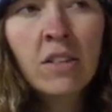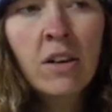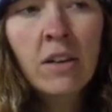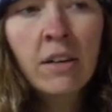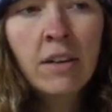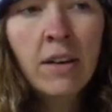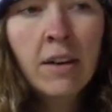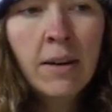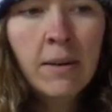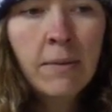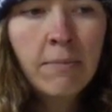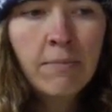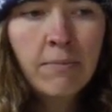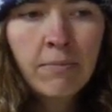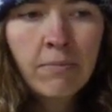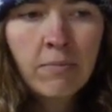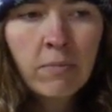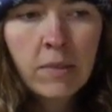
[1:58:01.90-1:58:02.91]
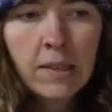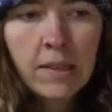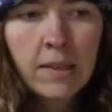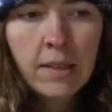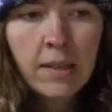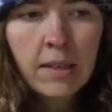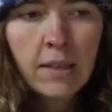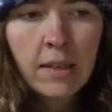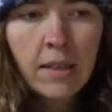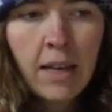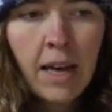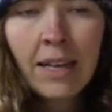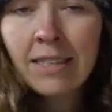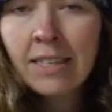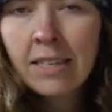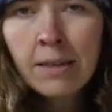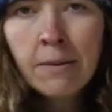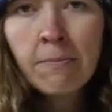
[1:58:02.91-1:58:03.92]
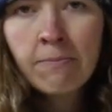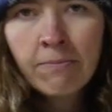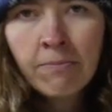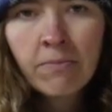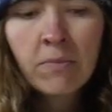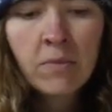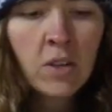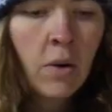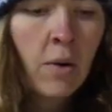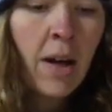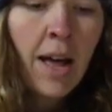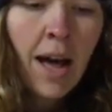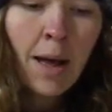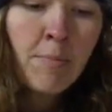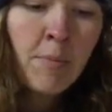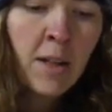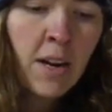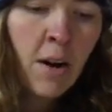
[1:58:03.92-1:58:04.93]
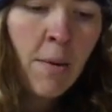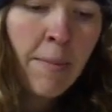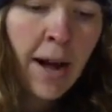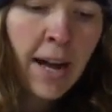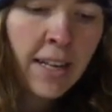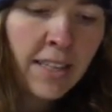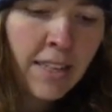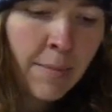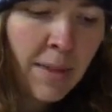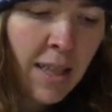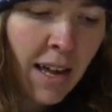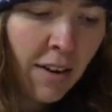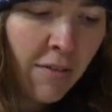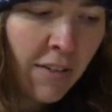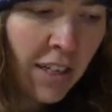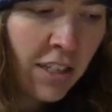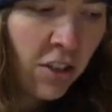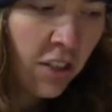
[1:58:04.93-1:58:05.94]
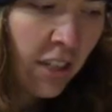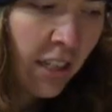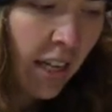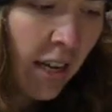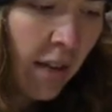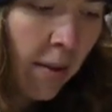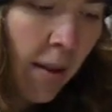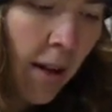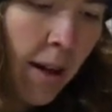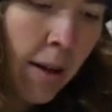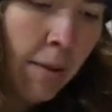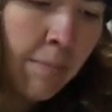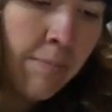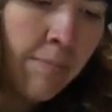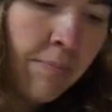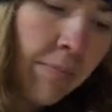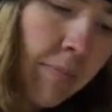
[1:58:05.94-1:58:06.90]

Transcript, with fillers: on uh, Etsy. So I plan on buying some of that eventually. Um,